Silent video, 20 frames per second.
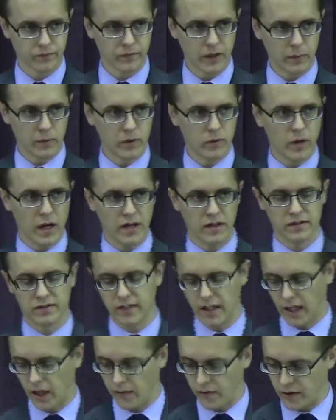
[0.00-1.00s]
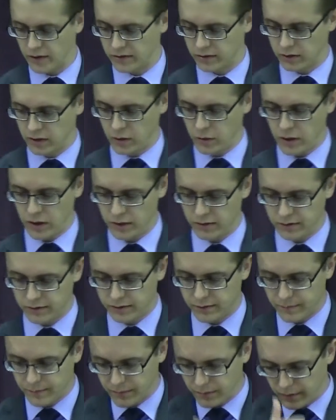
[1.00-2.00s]
that we read in Second
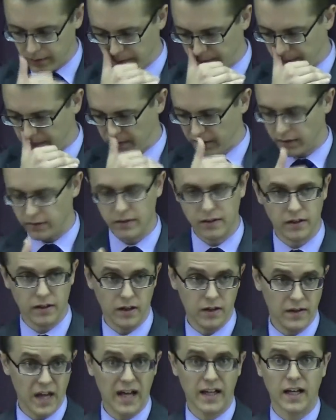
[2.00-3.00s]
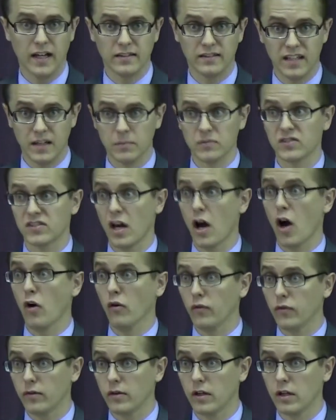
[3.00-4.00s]
Thessalonians, in that case,
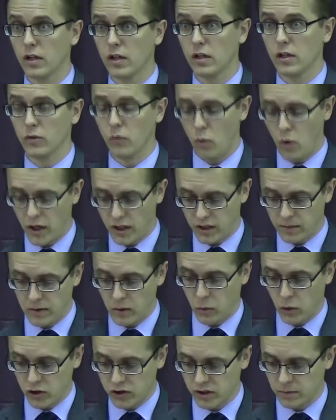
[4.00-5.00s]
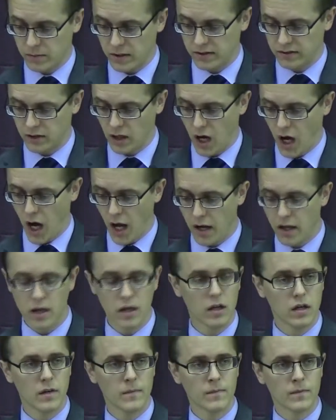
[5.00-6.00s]
himself, wanting to be worshipped as God.
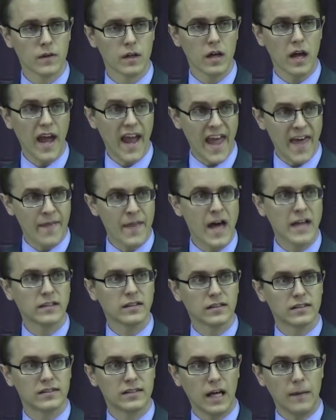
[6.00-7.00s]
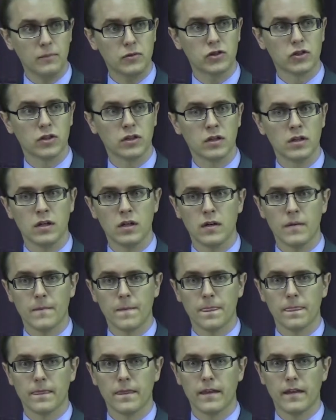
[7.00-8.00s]
And that deception
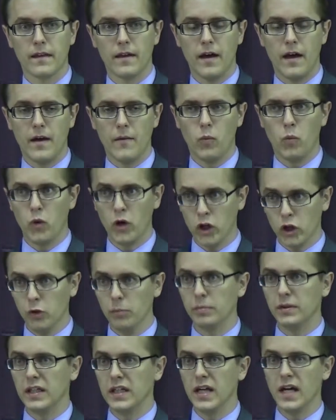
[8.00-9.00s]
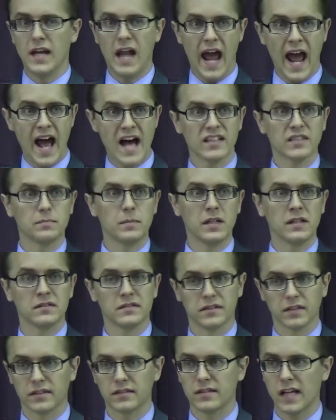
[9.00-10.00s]
will be and has
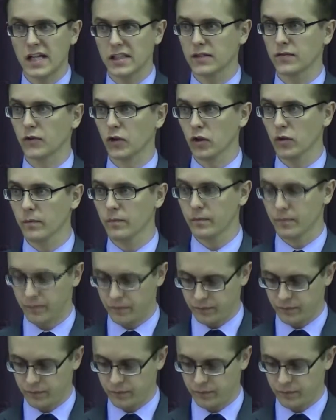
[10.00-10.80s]
been successful.